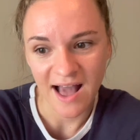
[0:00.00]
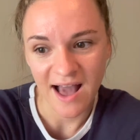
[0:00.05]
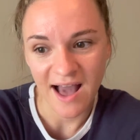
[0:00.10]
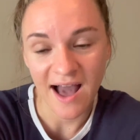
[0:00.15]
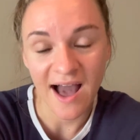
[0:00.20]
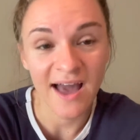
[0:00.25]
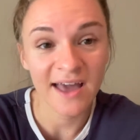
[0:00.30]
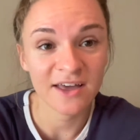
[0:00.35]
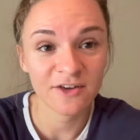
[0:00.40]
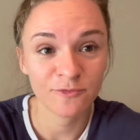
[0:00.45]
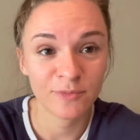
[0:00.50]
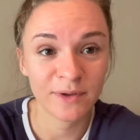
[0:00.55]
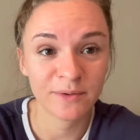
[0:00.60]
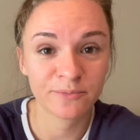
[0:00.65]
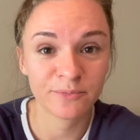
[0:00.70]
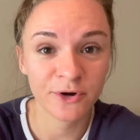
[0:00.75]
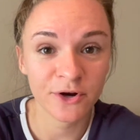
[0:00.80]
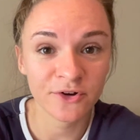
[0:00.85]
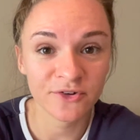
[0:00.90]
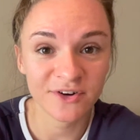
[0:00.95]
I have been
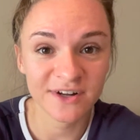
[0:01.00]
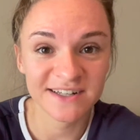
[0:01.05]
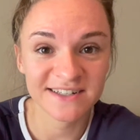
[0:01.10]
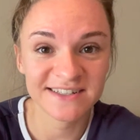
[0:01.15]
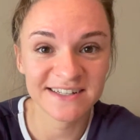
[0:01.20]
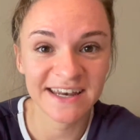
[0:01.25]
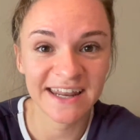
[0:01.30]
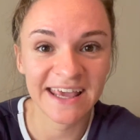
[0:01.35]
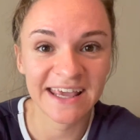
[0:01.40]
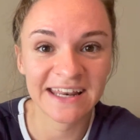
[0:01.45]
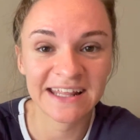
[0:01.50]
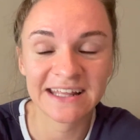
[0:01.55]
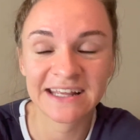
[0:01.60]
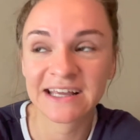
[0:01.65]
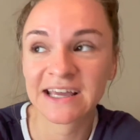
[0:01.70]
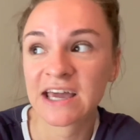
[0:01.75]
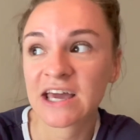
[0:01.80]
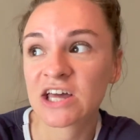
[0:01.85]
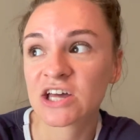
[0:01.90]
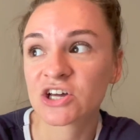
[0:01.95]

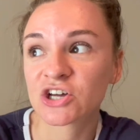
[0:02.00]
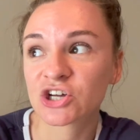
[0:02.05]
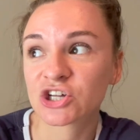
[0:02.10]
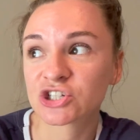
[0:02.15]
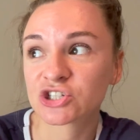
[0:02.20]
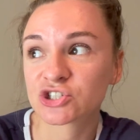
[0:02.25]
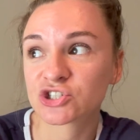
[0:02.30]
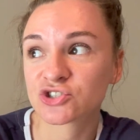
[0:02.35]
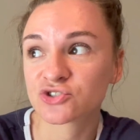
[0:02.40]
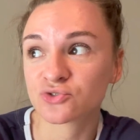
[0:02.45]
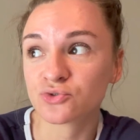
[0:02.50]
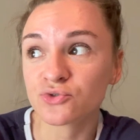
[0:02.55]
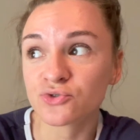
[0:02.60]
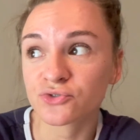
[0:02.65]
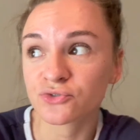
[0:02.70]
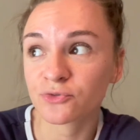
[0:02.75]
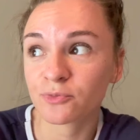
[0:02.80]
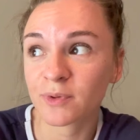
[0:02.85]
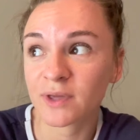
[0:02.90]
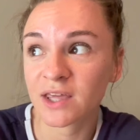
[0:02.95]
procrastinating, sort
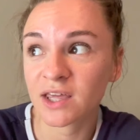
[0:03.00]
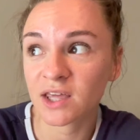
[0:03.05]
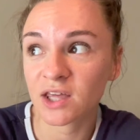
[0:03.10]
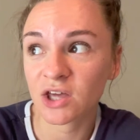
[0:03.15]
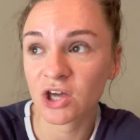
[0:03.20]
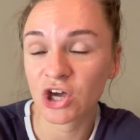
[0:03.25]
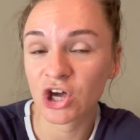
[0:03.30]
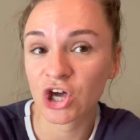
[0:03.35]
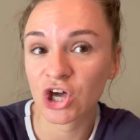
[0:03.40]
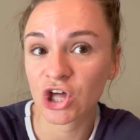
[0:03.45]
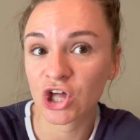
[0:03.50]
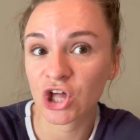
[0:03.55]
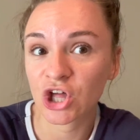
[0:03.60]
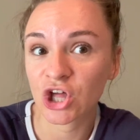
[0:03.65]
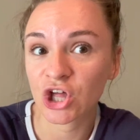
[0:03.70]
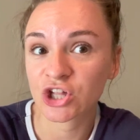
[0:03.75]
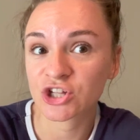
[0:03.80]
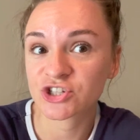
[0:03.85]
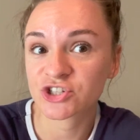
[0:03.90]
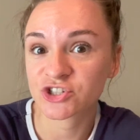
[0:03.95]
of being
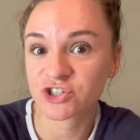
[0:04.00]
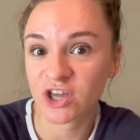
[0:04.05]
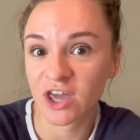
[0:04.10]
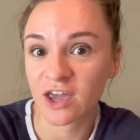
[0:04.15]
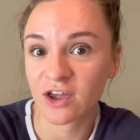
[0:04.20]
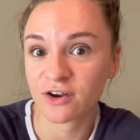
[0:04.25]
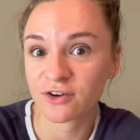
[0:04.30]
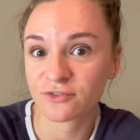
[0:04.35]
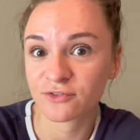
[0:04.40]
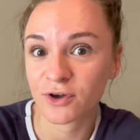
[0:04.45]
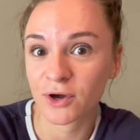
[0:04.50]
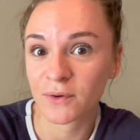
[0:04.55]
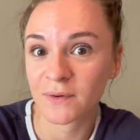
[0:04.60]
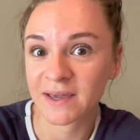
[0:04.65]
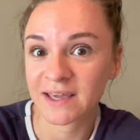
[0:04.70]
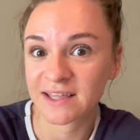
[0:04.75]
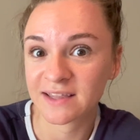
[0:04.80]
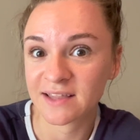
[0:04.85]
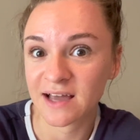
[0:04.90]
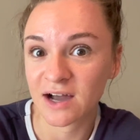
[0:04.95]
scared of
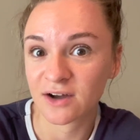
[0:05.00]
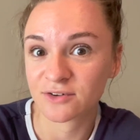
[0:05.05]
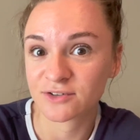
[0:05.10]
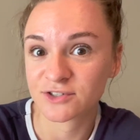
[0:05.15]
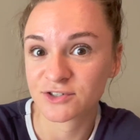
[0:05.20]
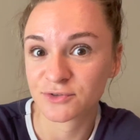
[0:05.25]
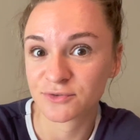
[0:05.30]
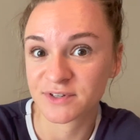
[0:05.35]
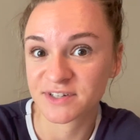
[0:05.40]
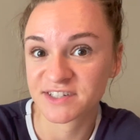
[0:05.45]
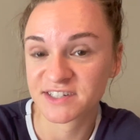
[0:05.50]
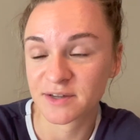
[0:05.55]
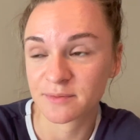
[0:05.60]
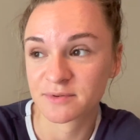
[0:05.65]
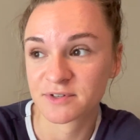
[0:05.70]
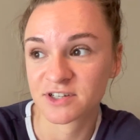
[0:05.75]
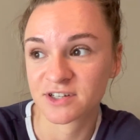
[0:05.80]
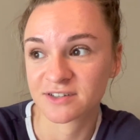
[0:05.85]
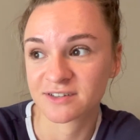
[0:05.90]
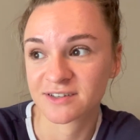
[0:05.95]
going down to
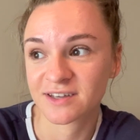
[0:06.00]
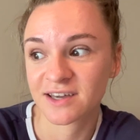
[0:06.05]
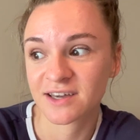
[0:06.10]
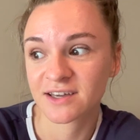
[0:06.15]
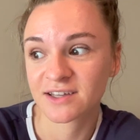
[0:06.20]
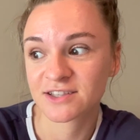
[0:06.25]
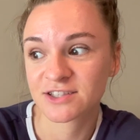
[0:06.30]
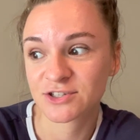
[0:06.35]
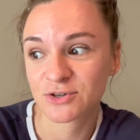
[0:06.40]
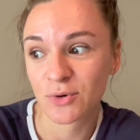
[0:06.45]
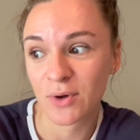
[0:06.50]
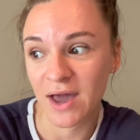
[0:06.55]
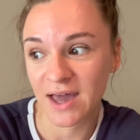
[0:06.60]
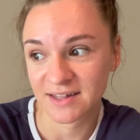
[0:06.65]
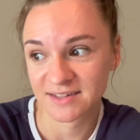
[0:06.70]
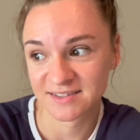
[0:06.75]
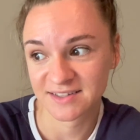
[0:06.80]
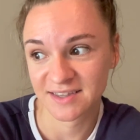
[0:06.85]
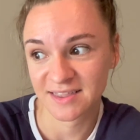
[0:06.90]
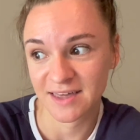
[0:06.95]
reception to
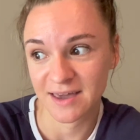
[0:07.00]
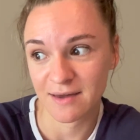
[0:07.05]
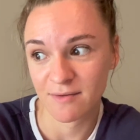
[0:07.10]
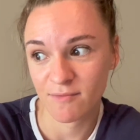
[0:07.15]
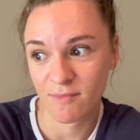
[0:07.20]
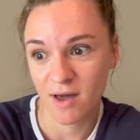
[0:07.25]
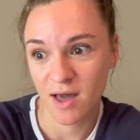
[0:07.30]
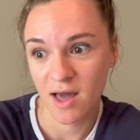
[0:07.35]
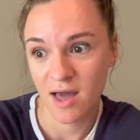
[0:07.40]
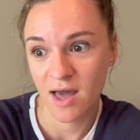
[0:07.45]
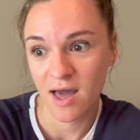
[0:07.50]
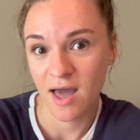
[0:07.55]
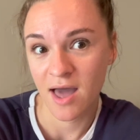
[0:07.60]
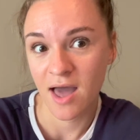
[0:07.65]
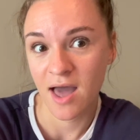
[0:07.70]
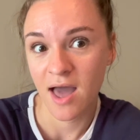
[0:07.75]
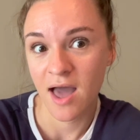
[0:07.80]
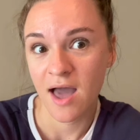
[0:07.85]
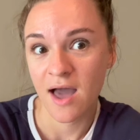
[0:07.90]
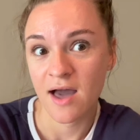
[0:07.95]
ask them
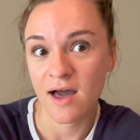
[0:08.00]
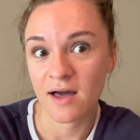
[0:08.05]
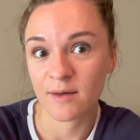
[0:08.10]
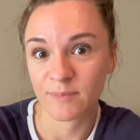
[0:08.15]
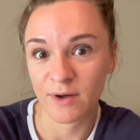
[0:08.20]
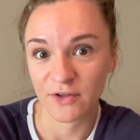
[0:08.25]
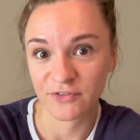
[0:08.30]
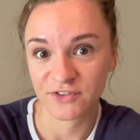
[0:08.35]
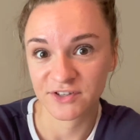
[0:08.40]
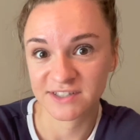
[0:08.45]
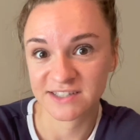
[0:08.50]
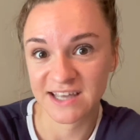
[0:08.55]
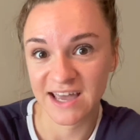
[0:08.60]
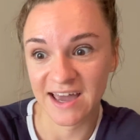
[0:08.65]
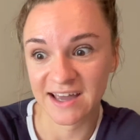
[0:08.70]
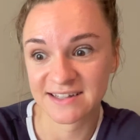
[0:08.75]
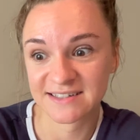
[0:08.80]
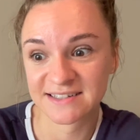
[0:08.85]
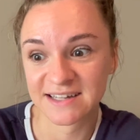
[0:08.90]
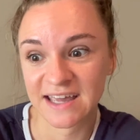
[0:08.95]
about the
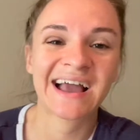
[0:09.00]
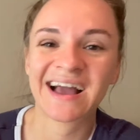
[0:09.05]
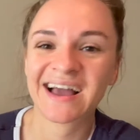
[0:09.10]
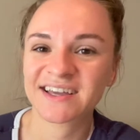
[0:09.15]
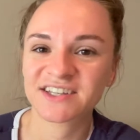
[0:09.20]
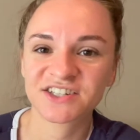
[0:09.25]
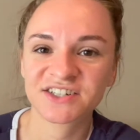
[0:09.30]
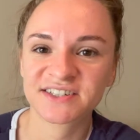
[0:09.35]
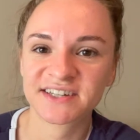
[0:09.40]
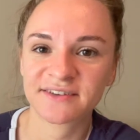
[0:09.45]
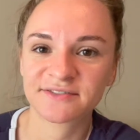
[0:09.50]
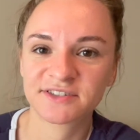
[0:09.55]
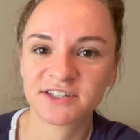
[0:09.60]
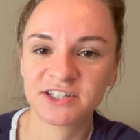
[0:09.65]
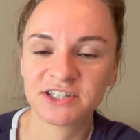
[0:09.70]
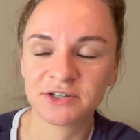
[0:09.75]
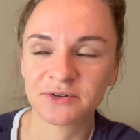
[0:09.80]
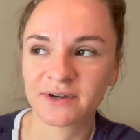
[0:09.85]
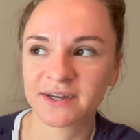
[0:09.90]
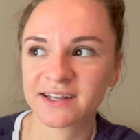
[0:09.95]
taxi. I just have to
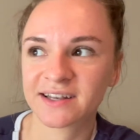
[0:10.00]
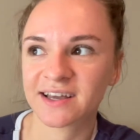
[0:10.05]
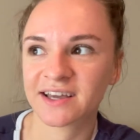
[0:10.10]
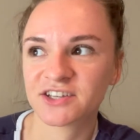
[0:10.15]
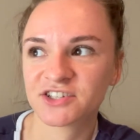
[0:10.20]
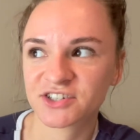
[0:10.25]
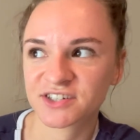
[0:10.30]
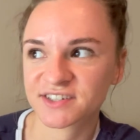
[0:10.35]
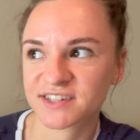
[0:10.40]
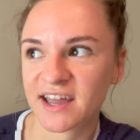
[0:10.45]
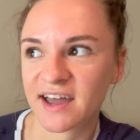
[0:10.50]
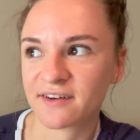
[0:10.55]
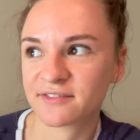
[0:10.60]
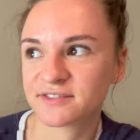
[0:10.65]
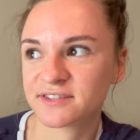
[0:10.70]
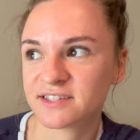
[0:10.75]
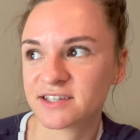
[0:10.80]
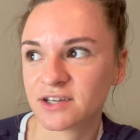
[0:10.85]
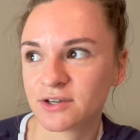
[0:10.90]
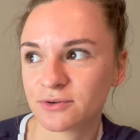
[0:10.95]
do it. I just have
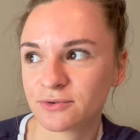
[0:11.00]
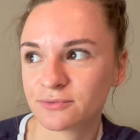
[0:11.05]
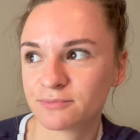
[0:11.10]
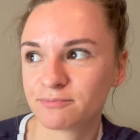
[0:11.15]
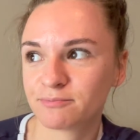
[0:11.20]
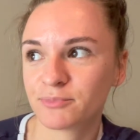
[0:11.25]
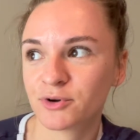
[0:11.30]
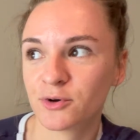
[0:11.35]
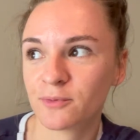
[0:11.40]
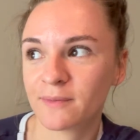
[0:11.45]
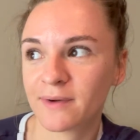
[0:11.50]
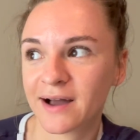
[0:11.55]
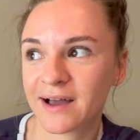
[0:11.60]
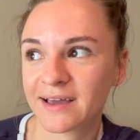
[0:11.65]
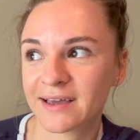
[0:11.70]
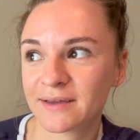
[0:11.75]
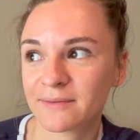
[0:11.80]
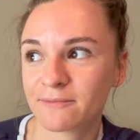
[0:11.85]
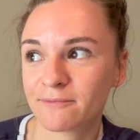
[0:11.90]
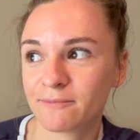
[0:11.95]
to put
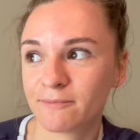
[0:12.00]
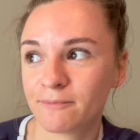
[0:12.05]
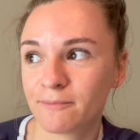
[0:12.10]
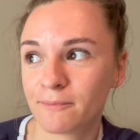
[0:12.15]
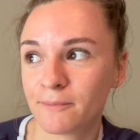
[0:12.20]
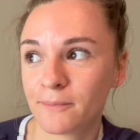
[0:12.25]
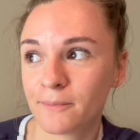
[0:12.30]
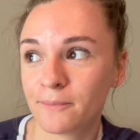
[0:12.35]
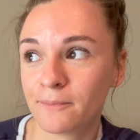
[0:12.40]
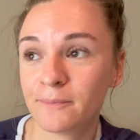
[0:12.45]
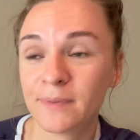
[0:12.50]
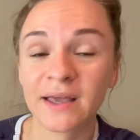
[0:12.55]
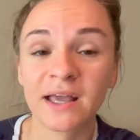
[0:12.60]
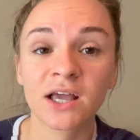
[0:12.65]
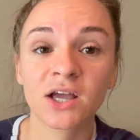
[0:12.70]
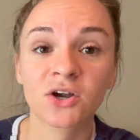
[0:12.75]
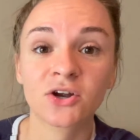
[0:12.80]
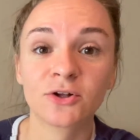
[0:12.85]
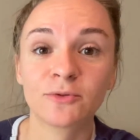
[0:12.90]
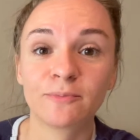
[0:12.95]
my big
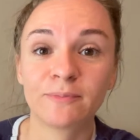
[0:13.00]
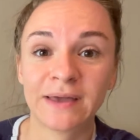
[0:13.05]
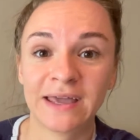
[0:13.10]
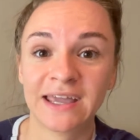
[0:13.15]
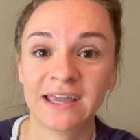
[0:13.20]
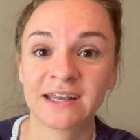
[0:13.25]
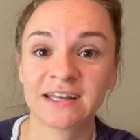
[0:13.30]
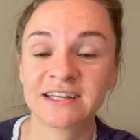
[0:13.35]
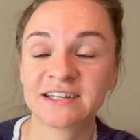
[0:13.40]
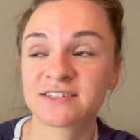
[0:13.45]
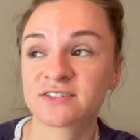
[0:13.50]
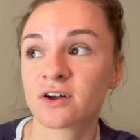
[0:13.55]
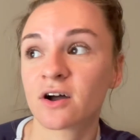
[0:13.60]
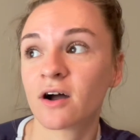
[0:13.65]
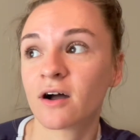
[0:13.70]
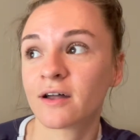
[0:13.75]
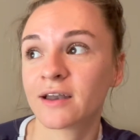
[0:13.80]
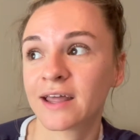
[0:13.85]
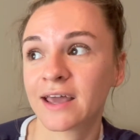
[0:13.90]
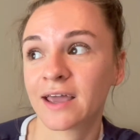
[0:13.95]
girl panties
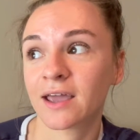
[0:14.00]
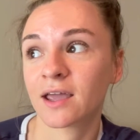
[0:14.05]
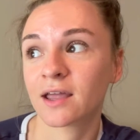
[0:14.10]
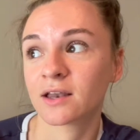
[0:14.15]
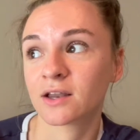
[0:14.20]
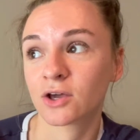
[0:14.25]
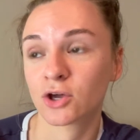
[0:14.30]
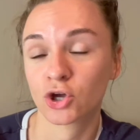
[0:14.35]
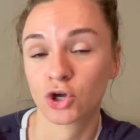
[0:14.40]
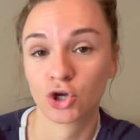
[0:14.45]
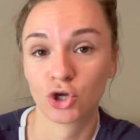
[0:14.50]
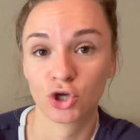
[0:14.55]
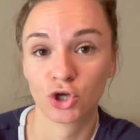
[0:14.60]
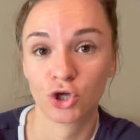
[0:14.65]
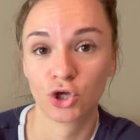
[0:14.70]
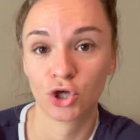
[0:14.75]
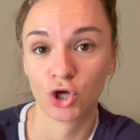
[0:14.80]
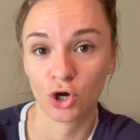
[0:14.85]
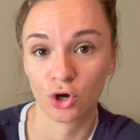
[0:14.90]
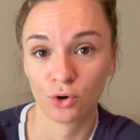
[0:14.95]
on and
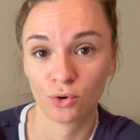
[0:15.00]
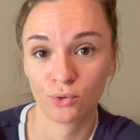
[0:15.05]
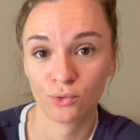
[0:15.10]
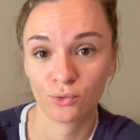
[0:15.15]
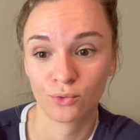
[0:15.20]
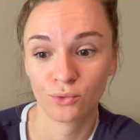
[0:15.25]
go.